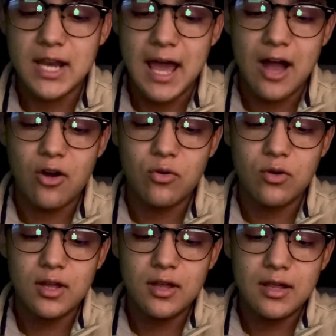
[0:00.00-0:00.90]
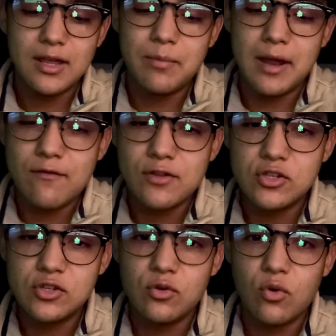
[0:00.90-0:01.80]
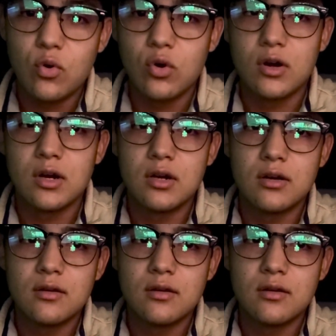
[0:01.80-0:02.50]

and how it benefits you or,